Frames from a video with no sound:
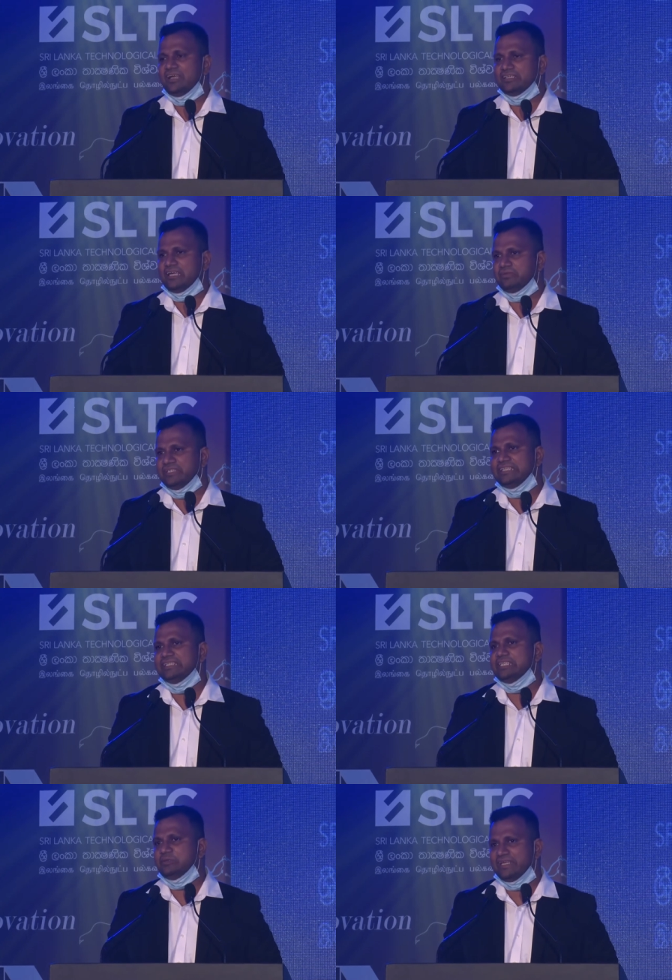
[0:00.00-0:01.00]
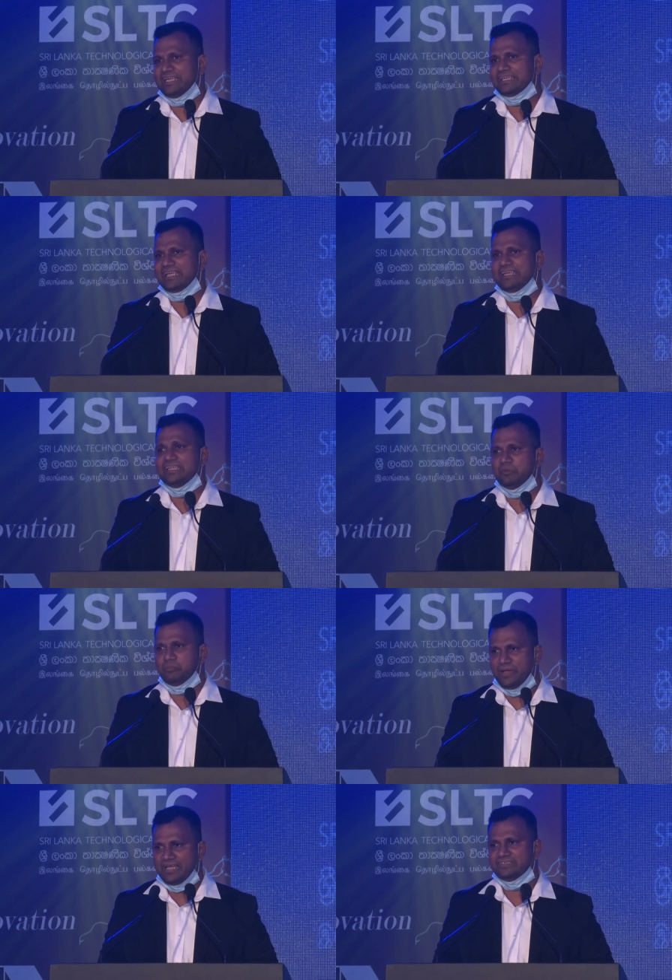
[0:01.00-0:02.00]
definitely make an
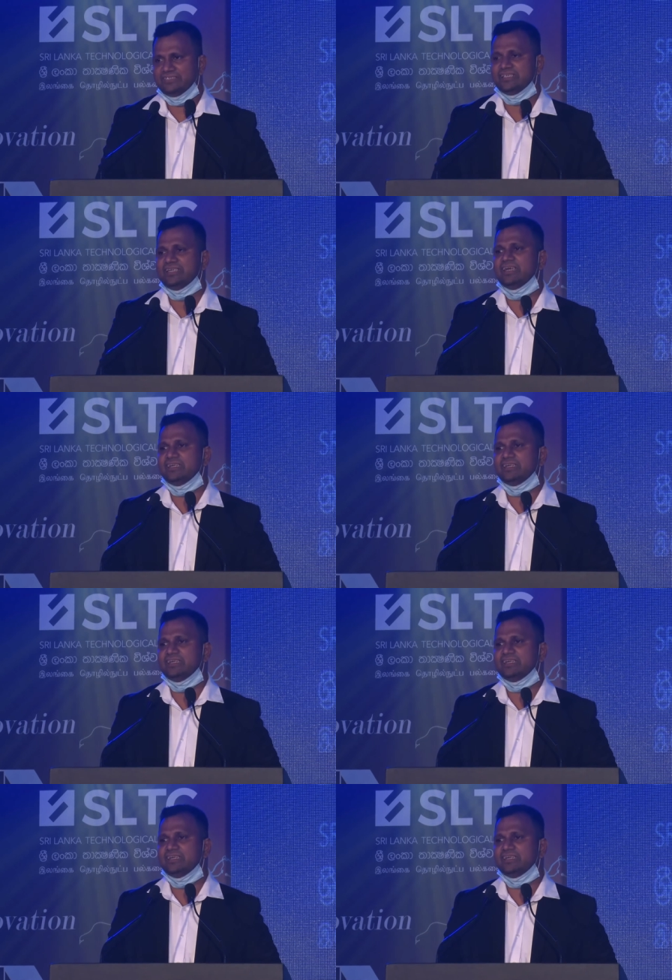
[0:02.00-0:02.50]
impact